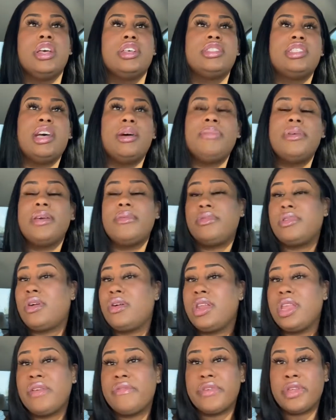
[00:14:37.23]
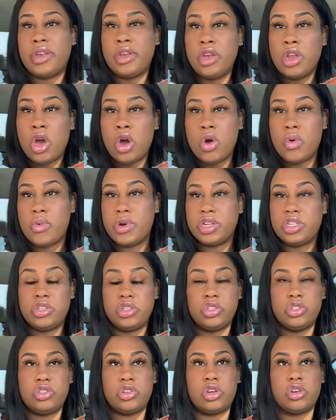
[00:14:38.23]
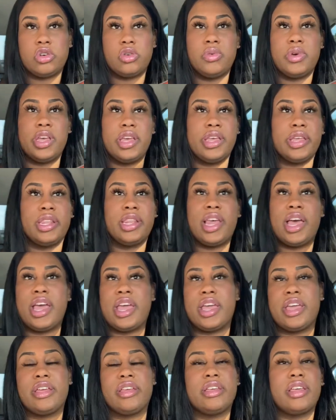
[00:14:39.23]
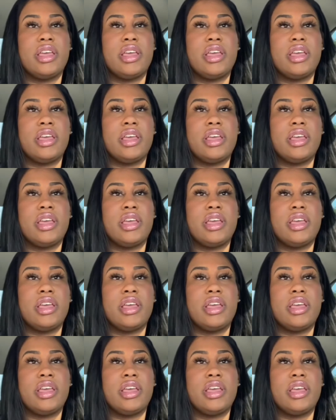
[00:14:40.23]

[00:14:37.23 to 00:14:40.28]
Some people don't even know what you struggle with, like.